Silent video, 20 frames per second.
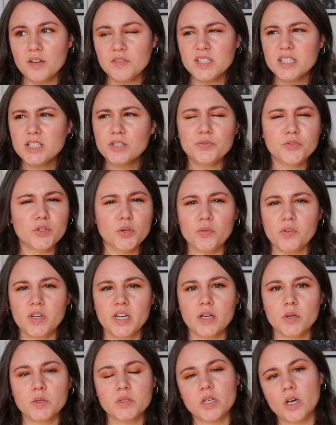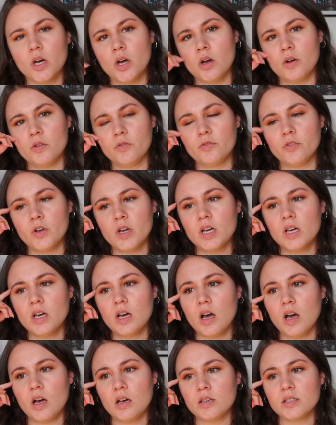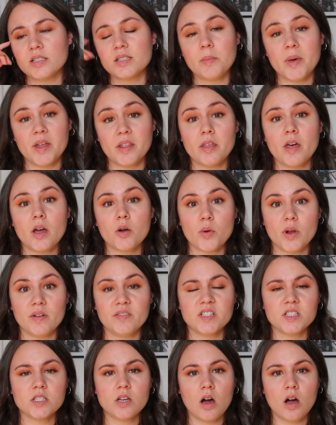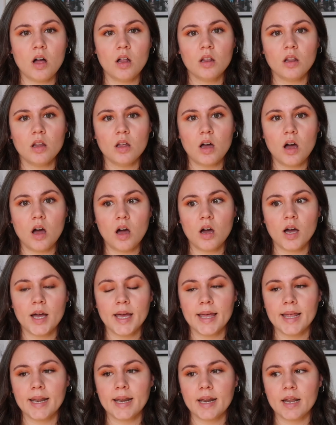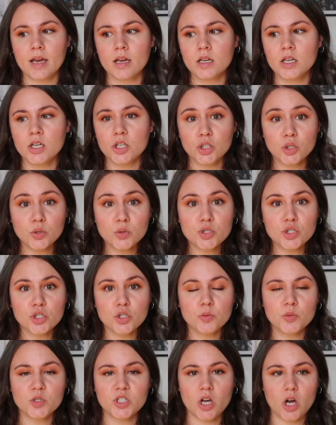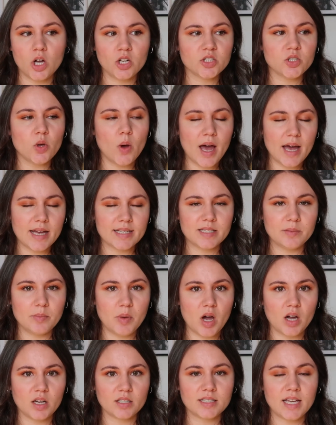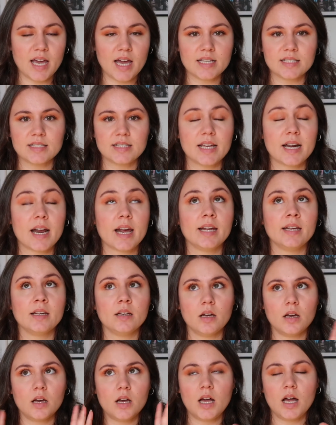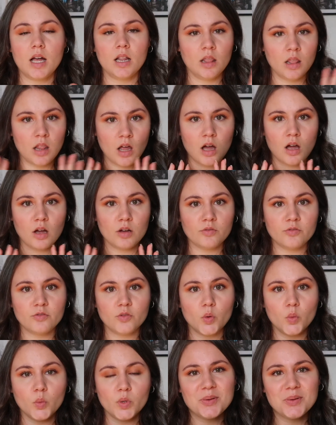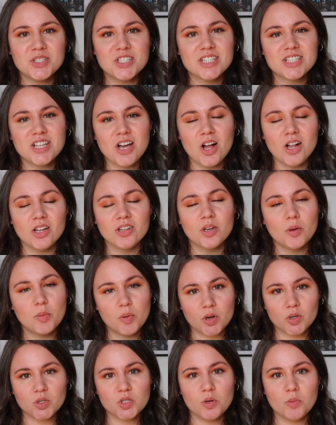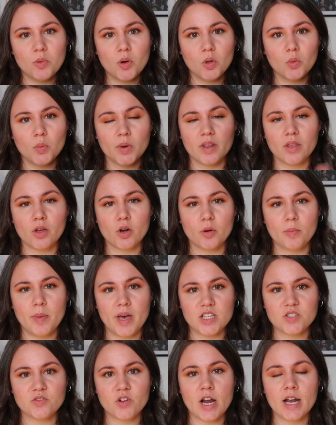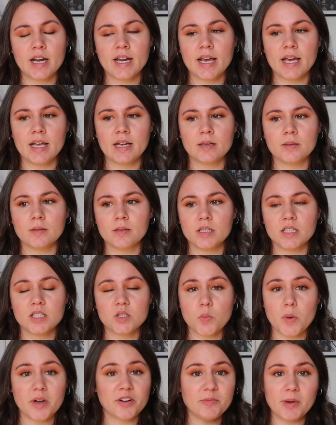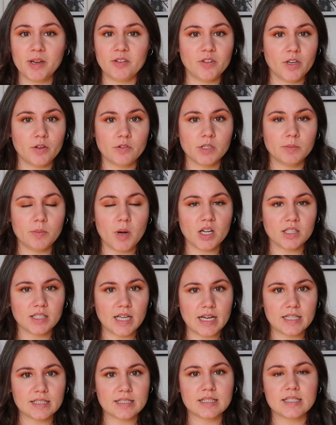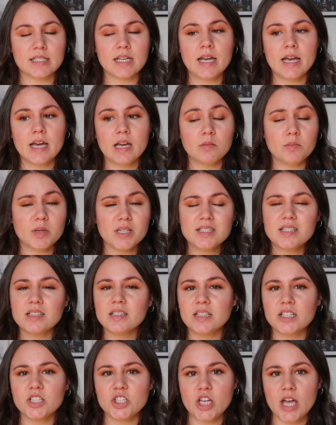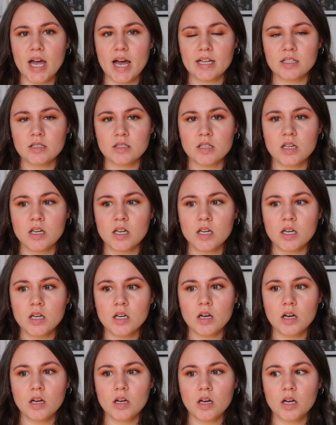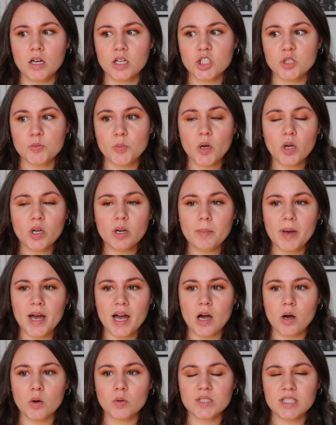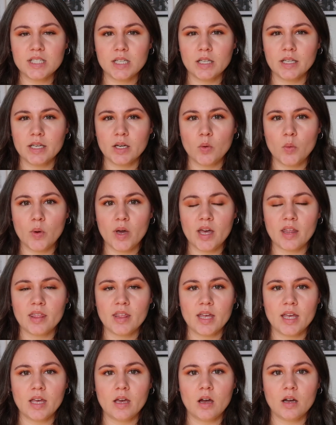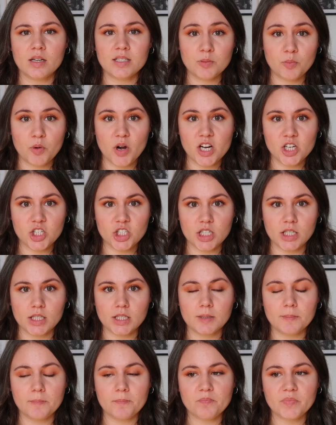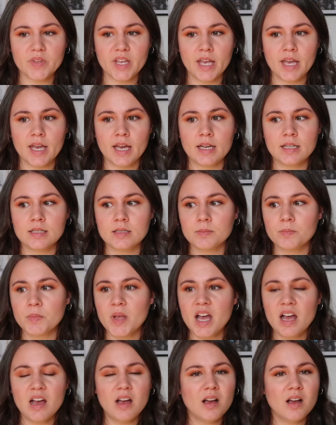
I've seen a few videos of Samantha Ravindal on YouTube. She also has a podcast that I love, which is called Approachable with Her Best Friend, and it's one of my favorite podcasts. And basically she had spoken about dealing with depression, and